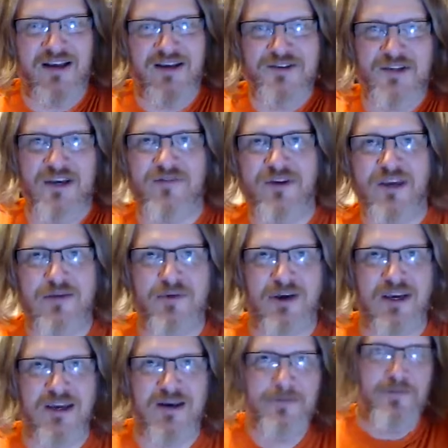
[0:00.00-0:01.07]

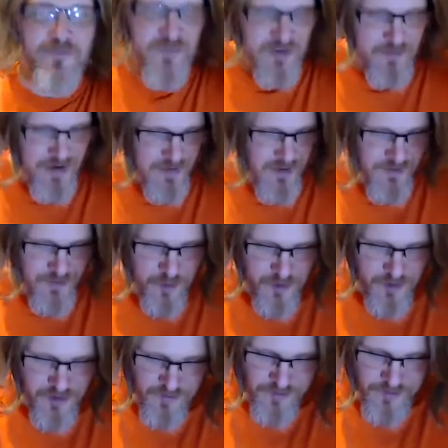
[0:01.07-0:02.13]
safekeeping, maybe for
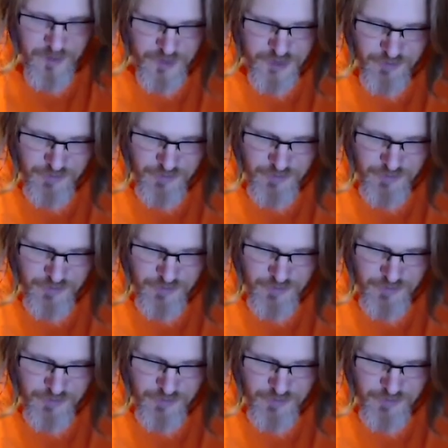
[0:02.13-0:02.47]
future